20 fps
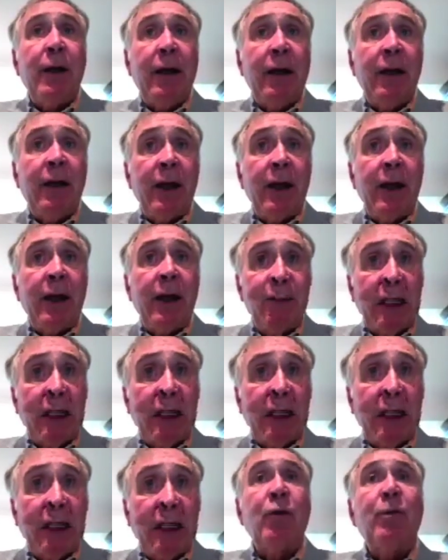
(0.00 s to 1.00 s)
in the
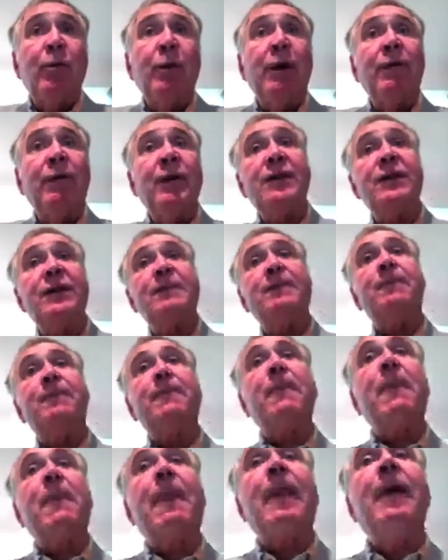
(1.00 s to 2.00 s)
refractory group, if
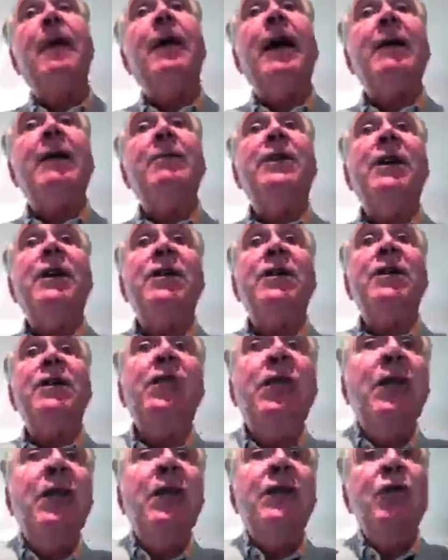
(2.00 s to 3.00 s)
it's Adams
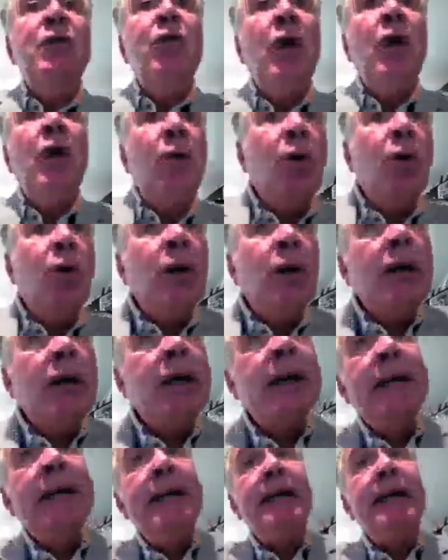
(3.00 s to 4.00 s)
TS13 is
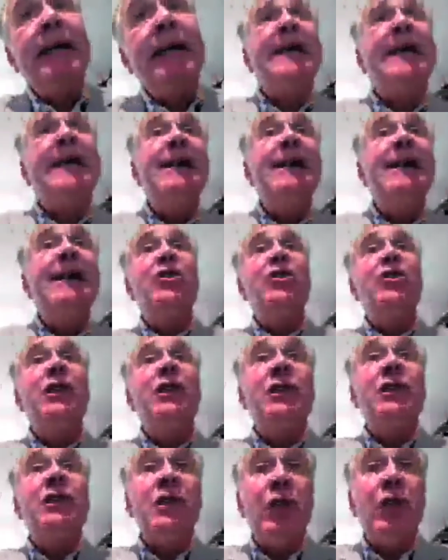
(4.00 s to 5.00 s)
normal and the
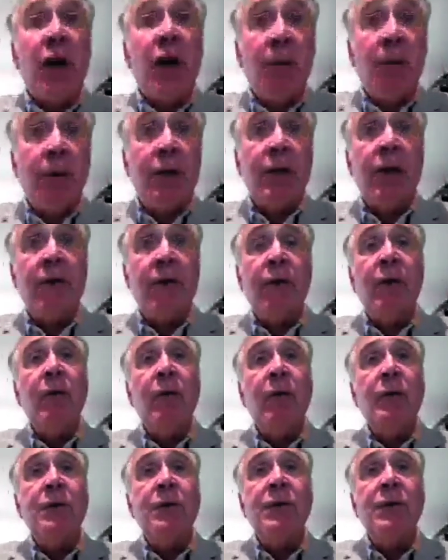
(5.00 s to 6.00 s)
kidney function does
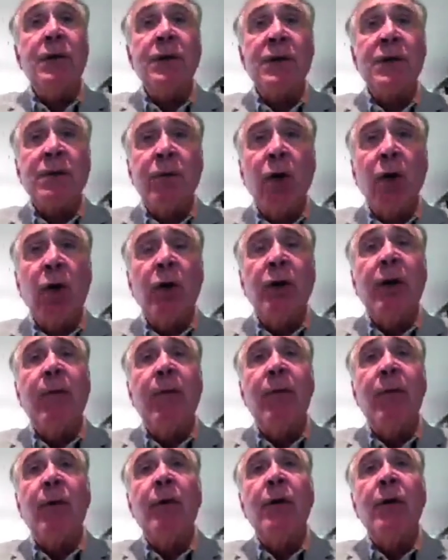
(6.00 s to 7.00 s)
not recover, which is a
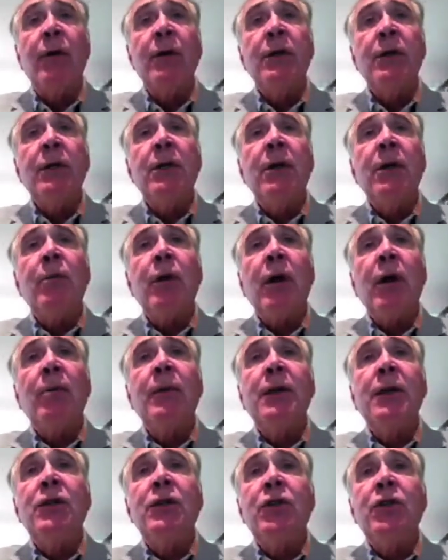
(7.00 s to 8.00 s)
small number,
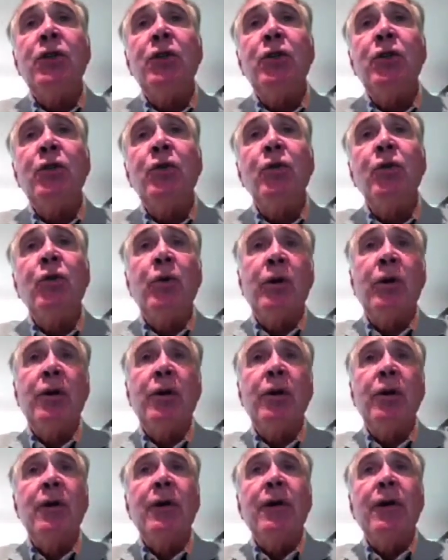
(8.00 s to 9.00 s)
probably
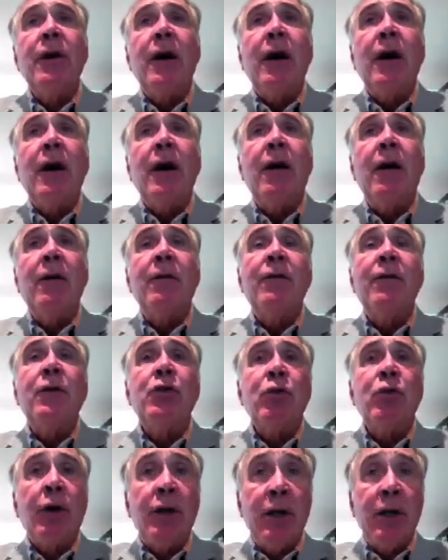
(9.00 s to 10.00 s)
2
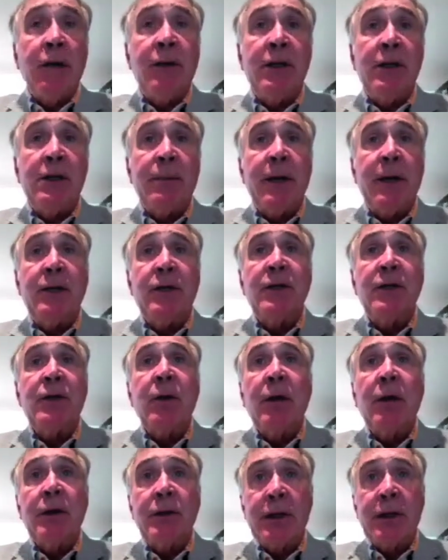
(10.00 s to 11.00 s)
of 20 of these
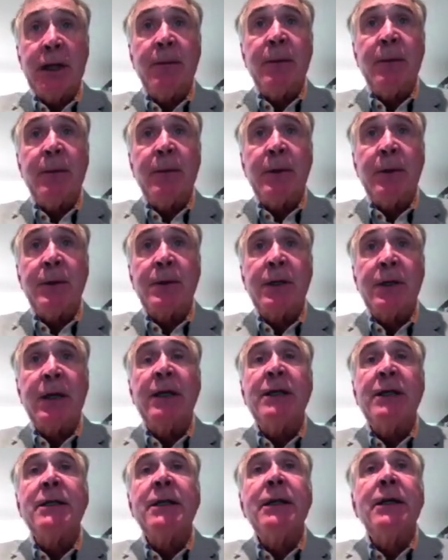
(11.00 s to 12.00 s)
patients, around
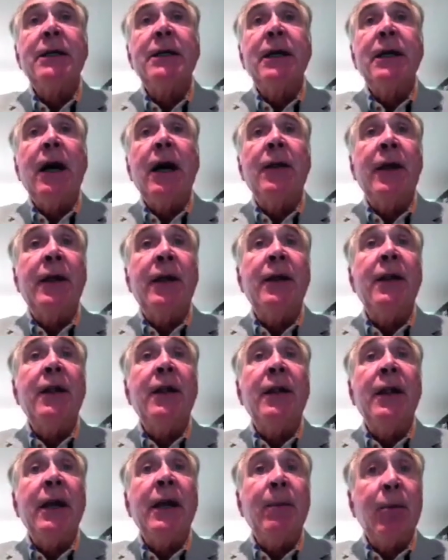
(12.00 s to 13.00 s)
10%,
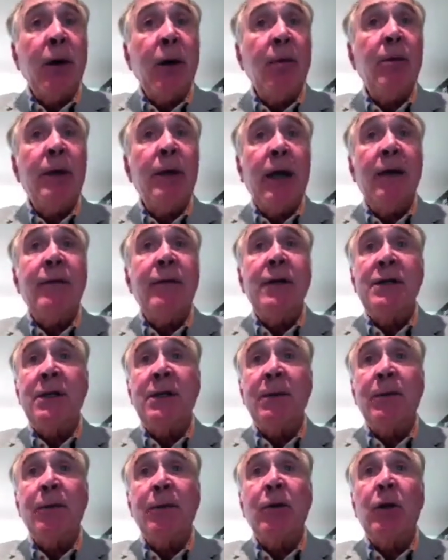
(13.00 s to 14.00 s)
then they probably
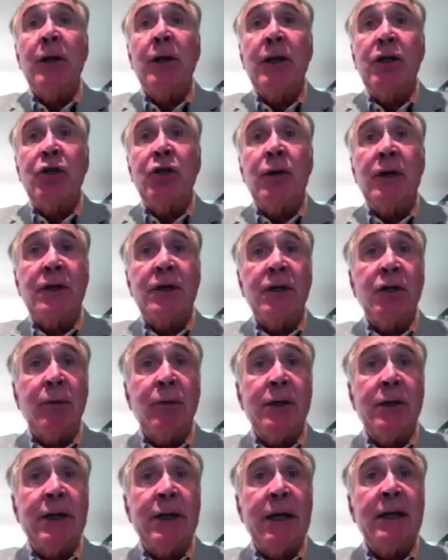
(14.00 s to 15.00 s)
have atypical
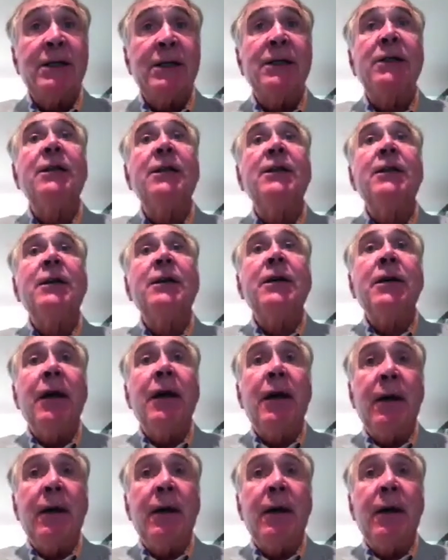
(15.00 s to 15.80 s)
HUS. They should be tested